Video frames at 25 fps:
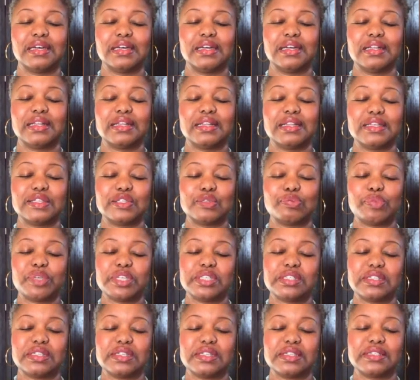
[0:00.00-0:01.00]
this
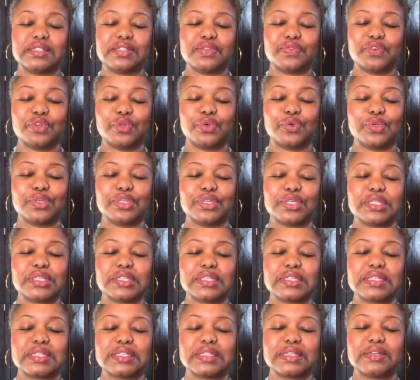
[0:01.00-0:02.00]
business of
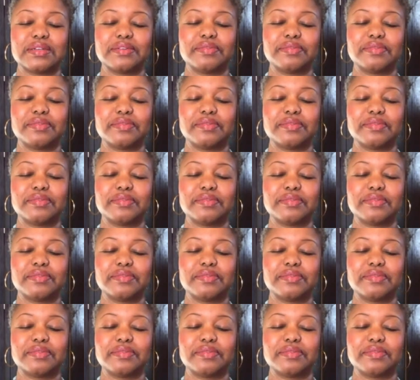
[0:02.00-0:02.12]
yours.